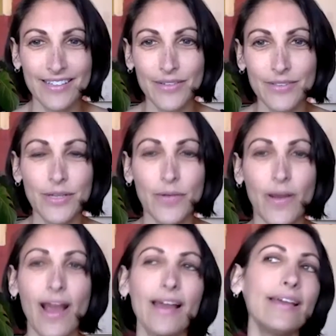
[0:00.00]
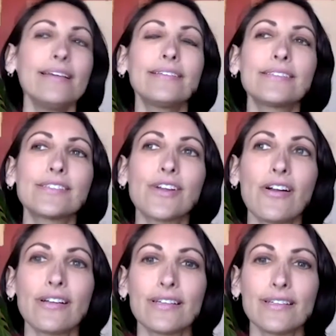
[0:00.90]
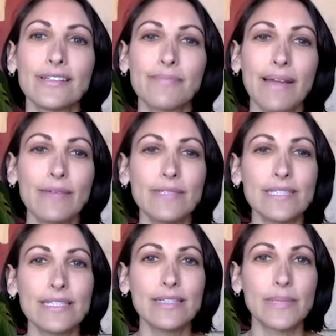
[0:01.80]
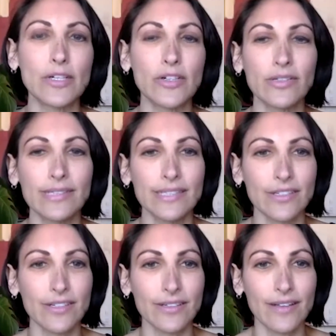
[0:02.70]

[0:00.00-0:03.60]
so I started, mine was a little bit earlier.